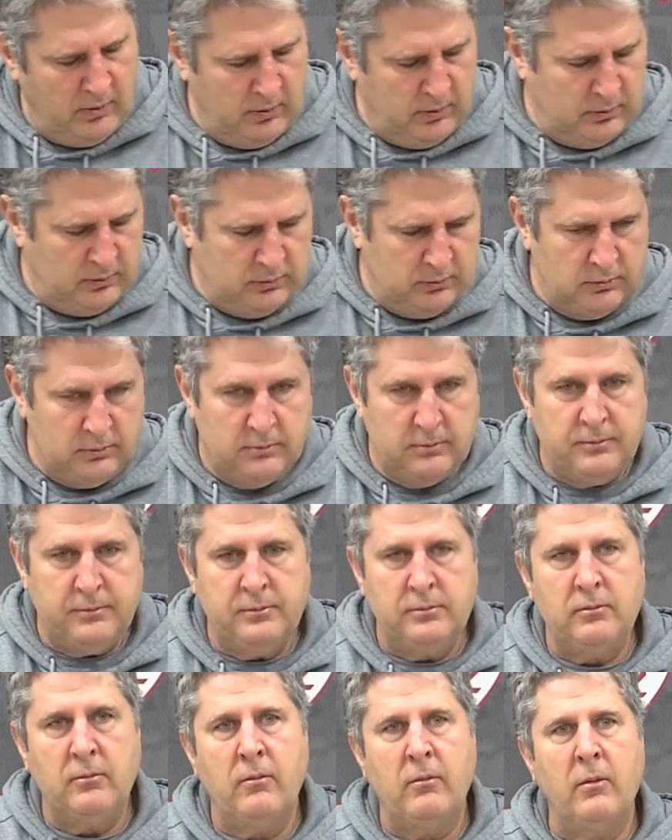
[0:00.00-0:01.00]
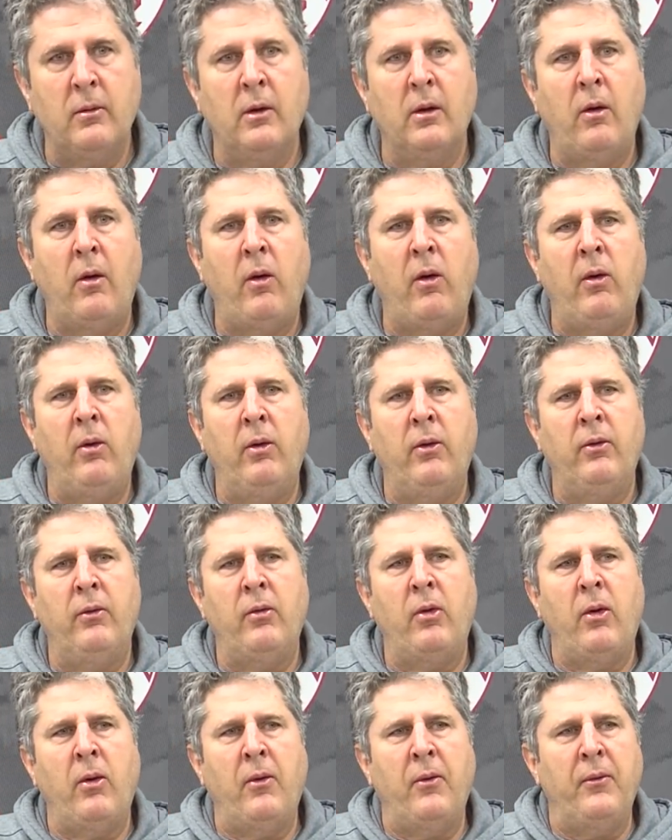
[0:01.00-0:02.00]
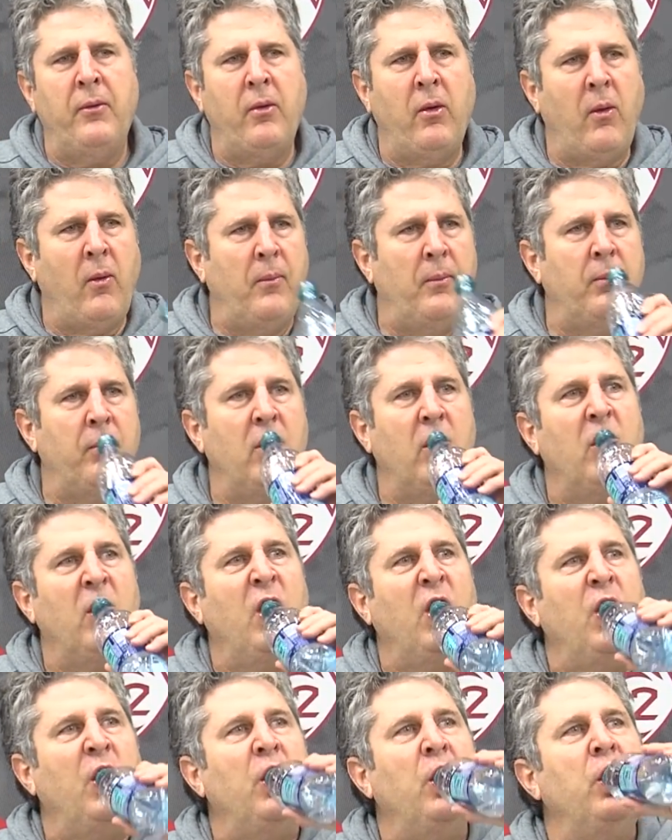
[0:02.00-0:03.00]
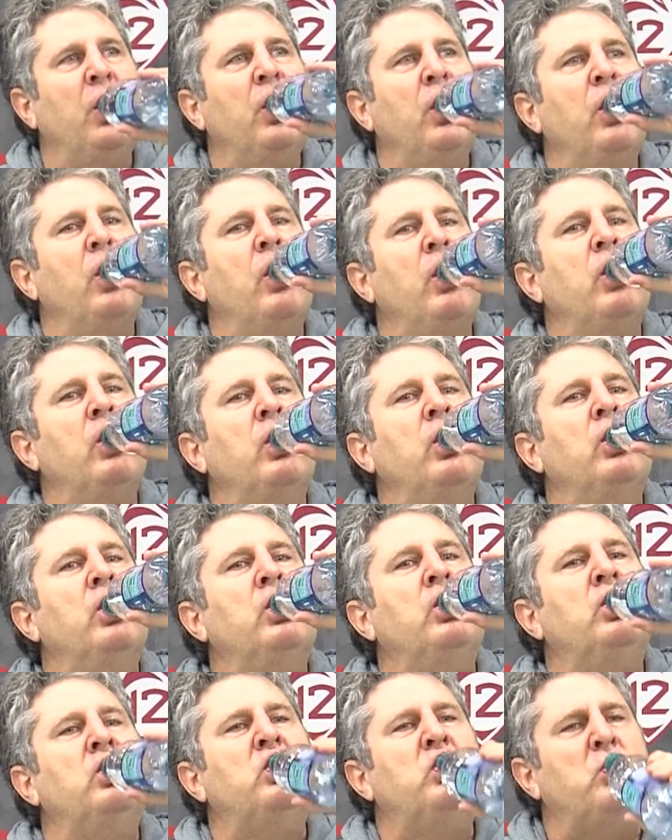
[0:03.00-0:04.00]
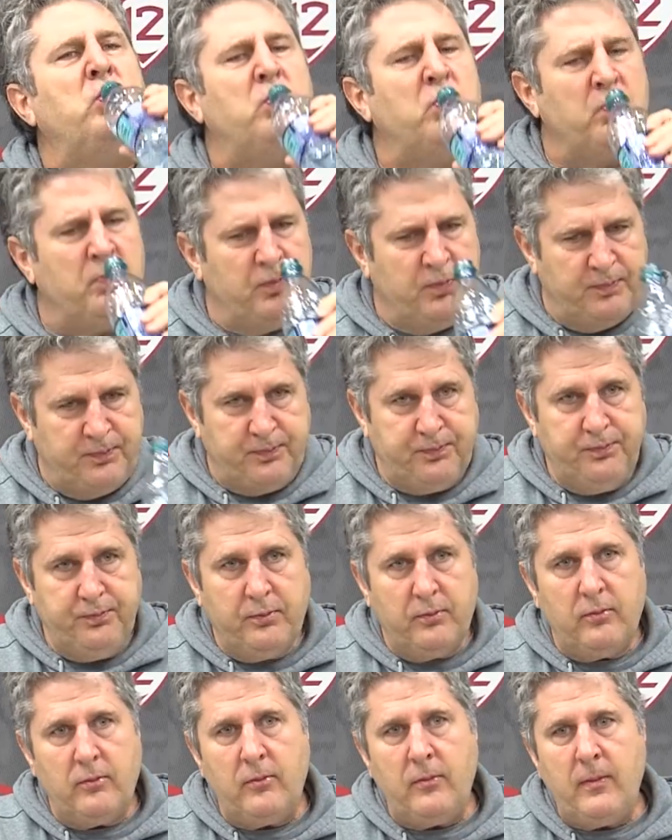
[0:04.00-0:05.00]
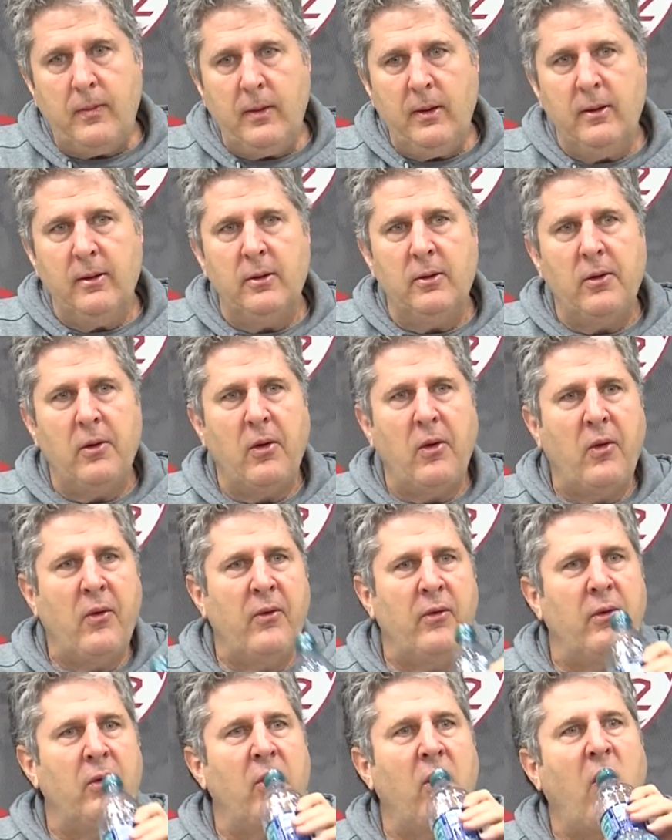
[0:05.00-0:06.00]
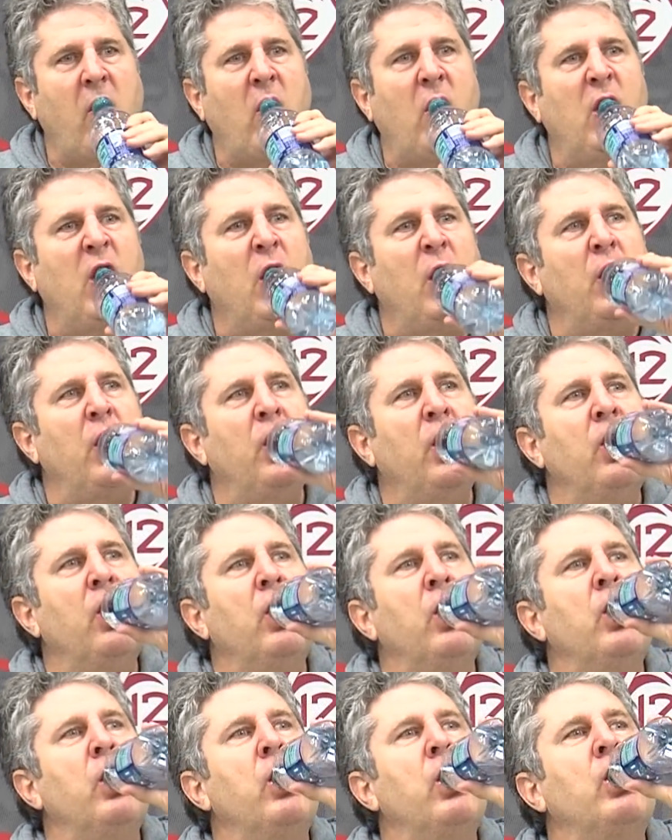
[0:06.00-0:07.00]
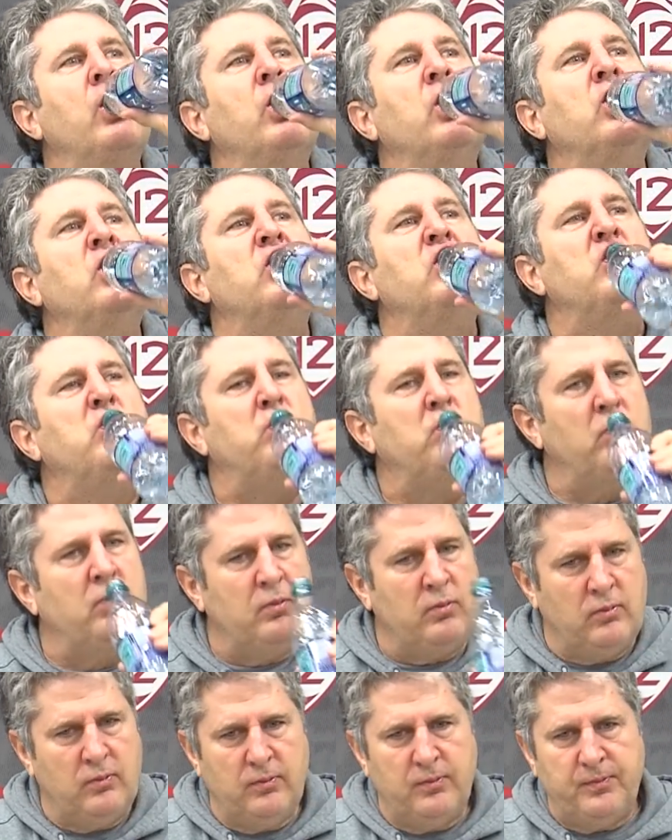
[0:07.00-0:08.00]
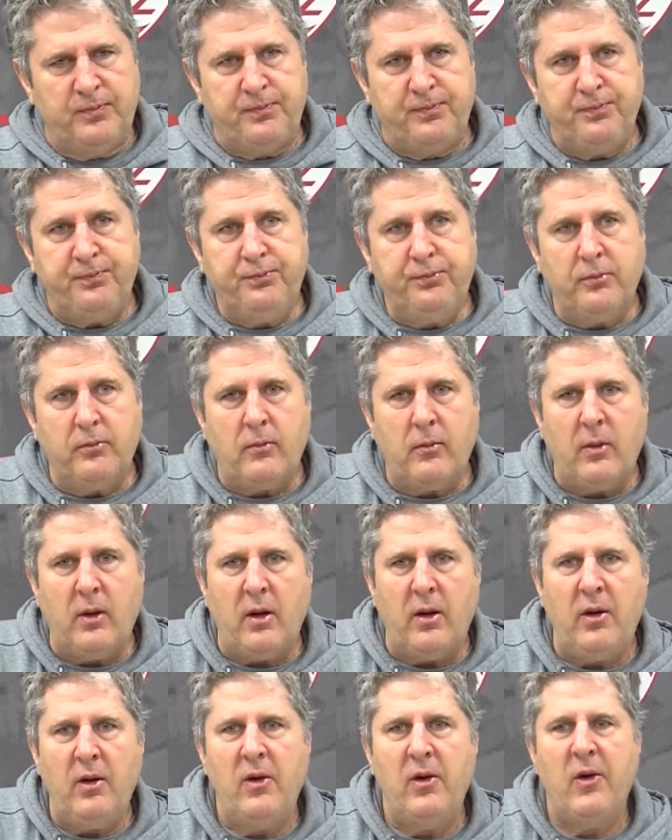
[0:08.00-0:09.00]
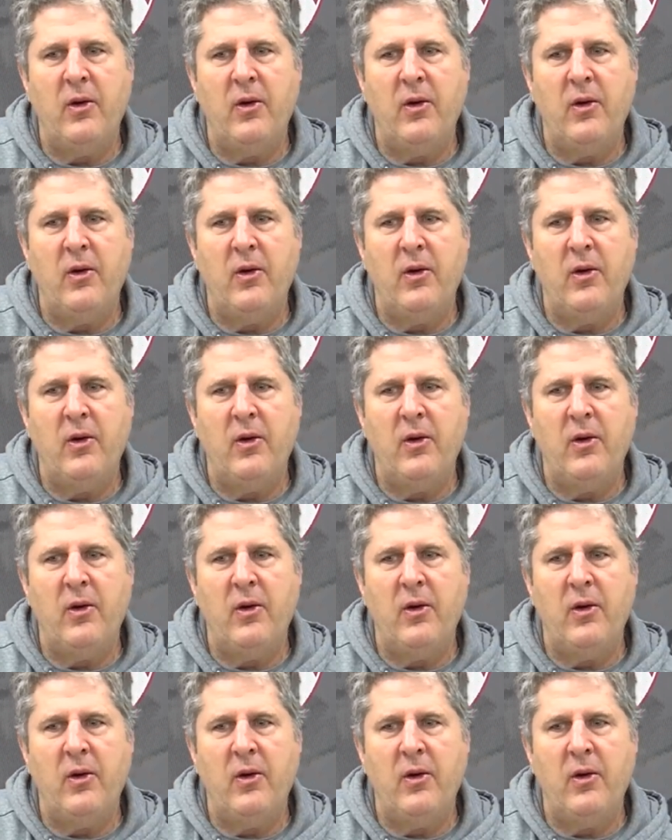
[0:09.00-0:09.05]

Student question of the week. Often hear about doing your job. So Grace, who's a kinesiology major, wanted to know what's the worst and best job you've ever